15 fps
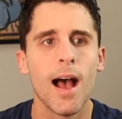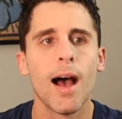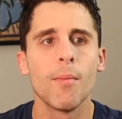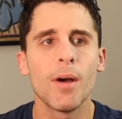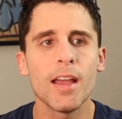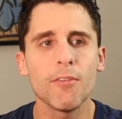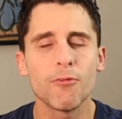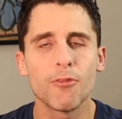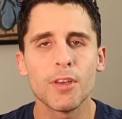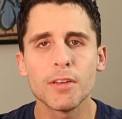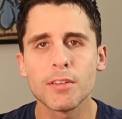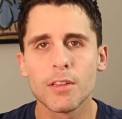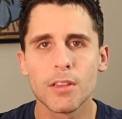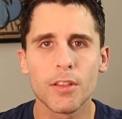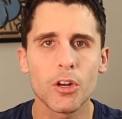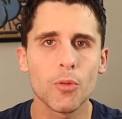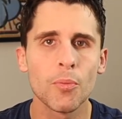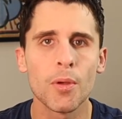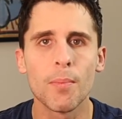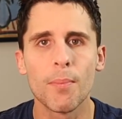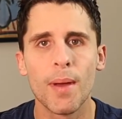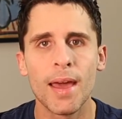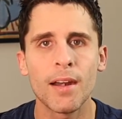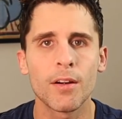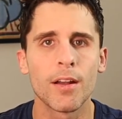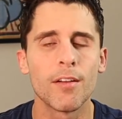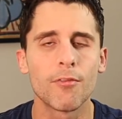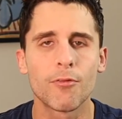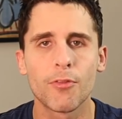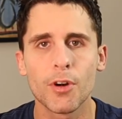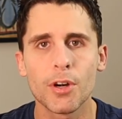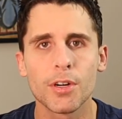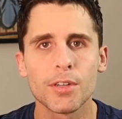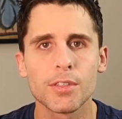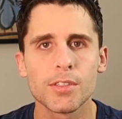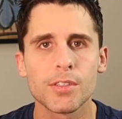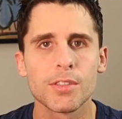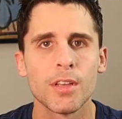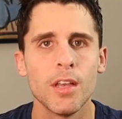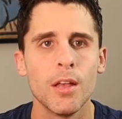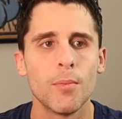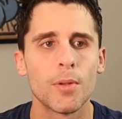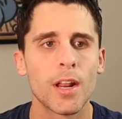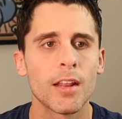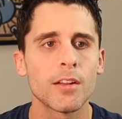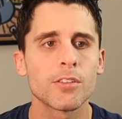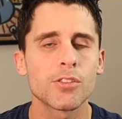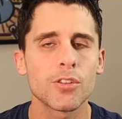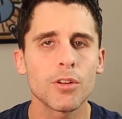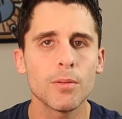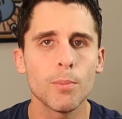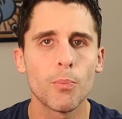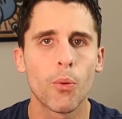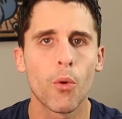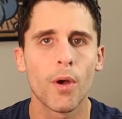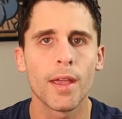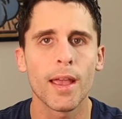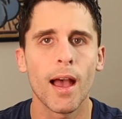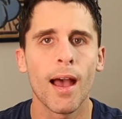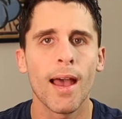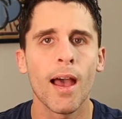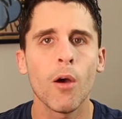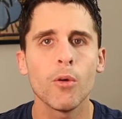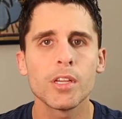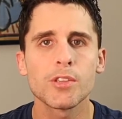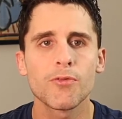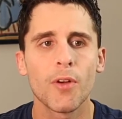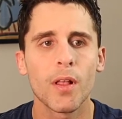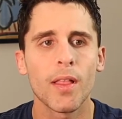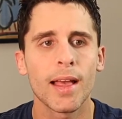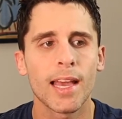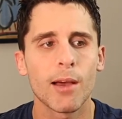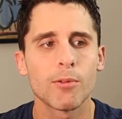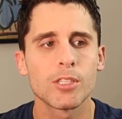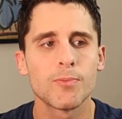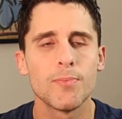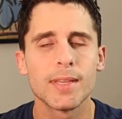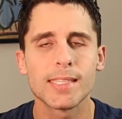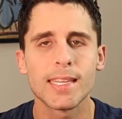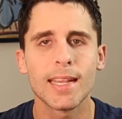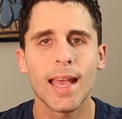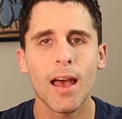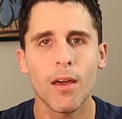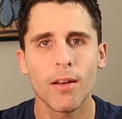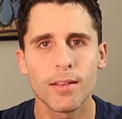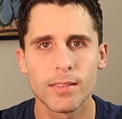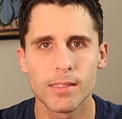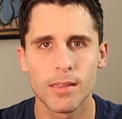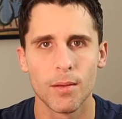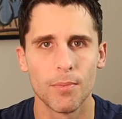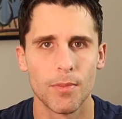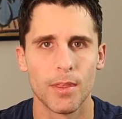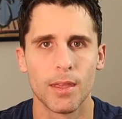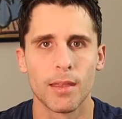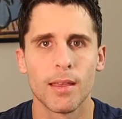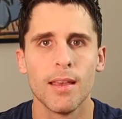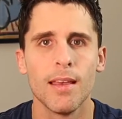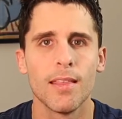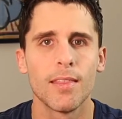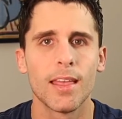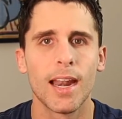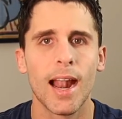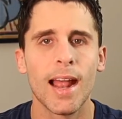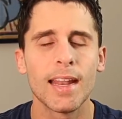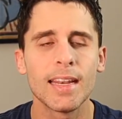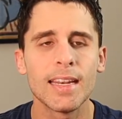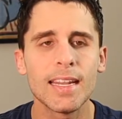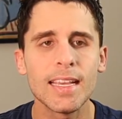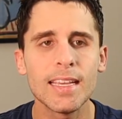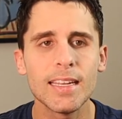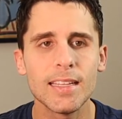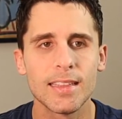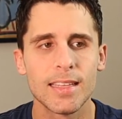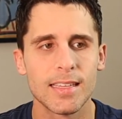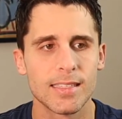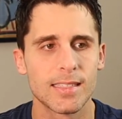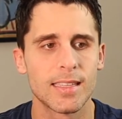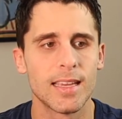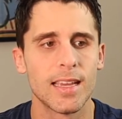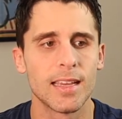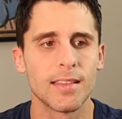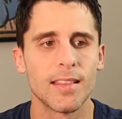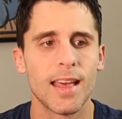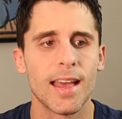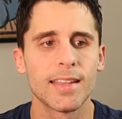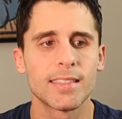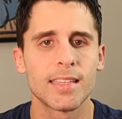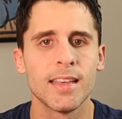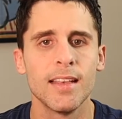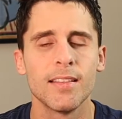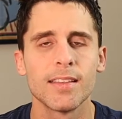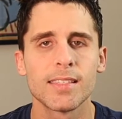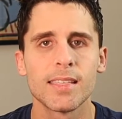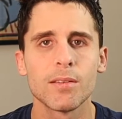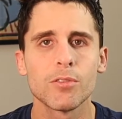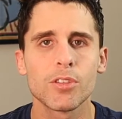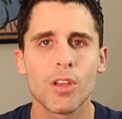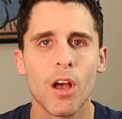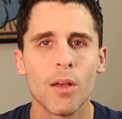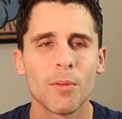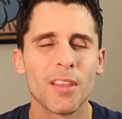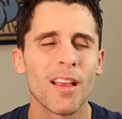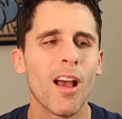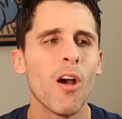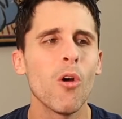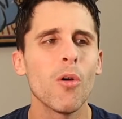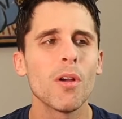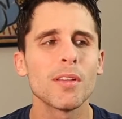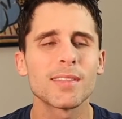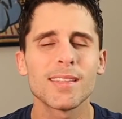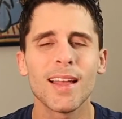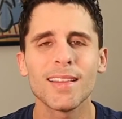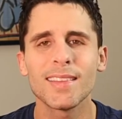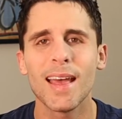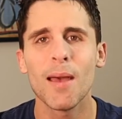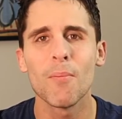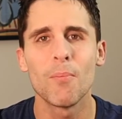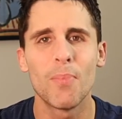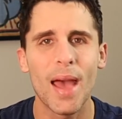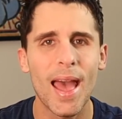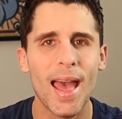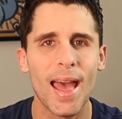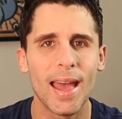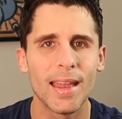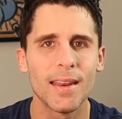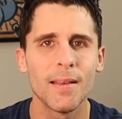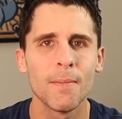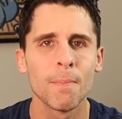I might feel a little bit better at first, but at a certain point, I always felt like I was missing out on something, that I needed this thing, that this thing was calling me that, oh, it's not that bad.